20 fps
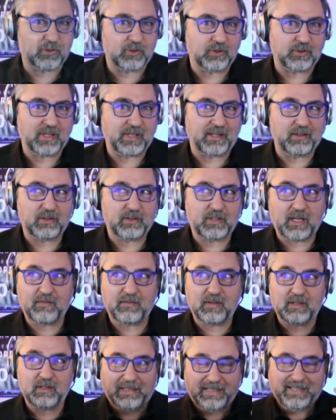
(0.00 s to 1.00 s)
You say,
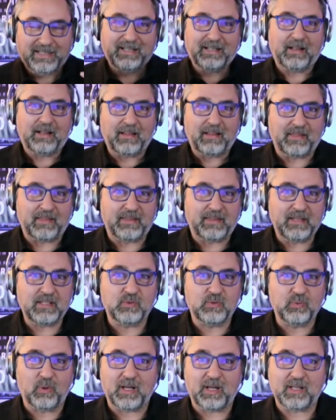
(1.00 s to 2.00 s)
David,
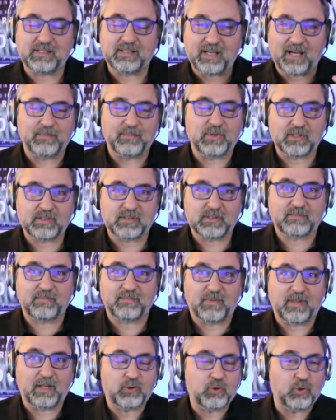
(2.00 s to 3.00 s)
these ones,
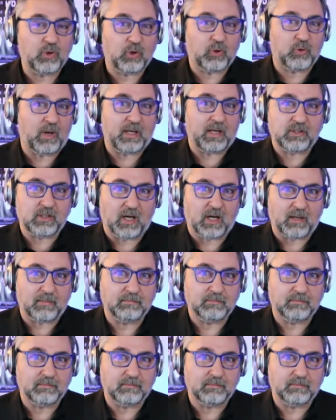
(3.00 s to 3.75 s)
they're doing a great job.